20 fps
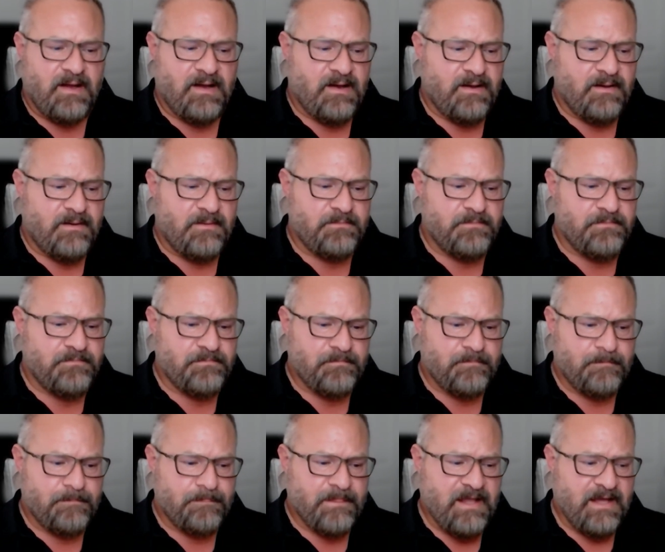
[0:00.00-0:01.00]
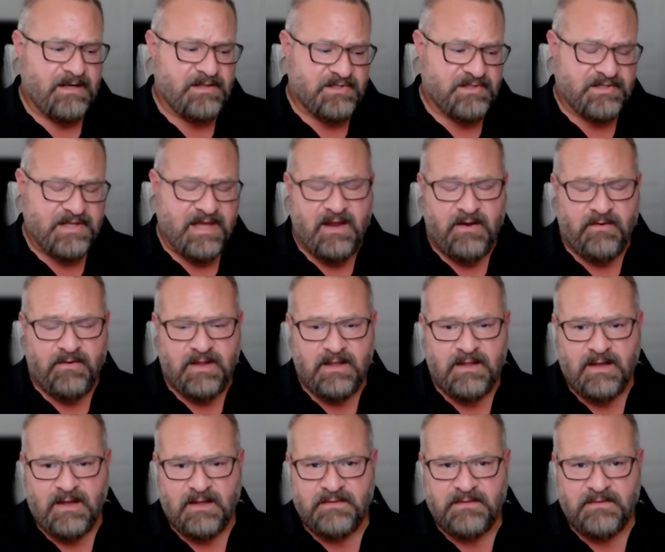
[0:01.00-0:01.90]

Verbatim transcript: Um, and it's scary.